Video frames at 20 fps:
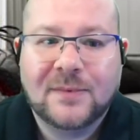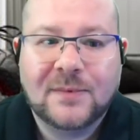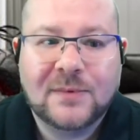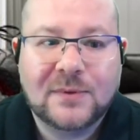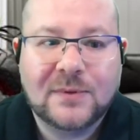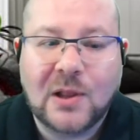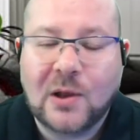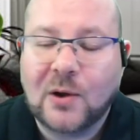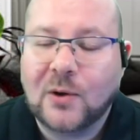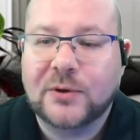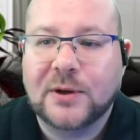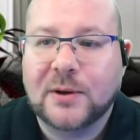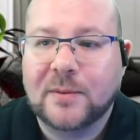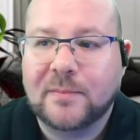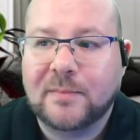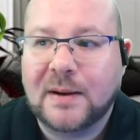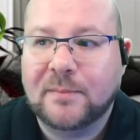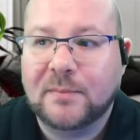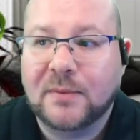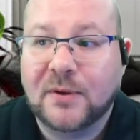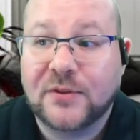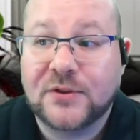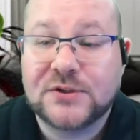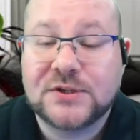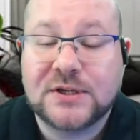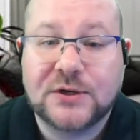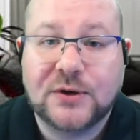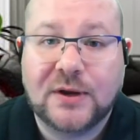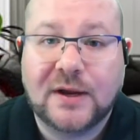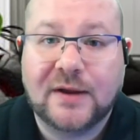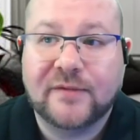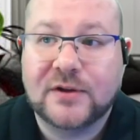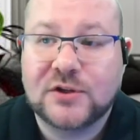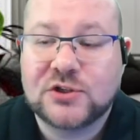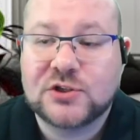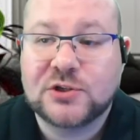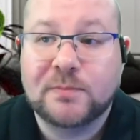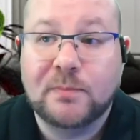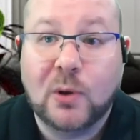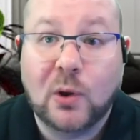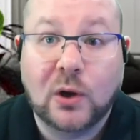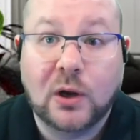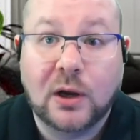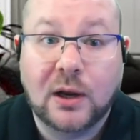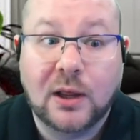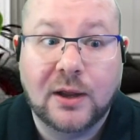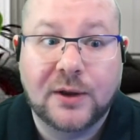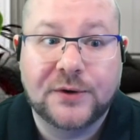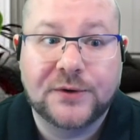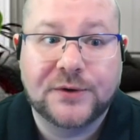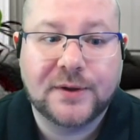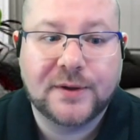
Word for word: No, your, my mother said you have a like small the way lund.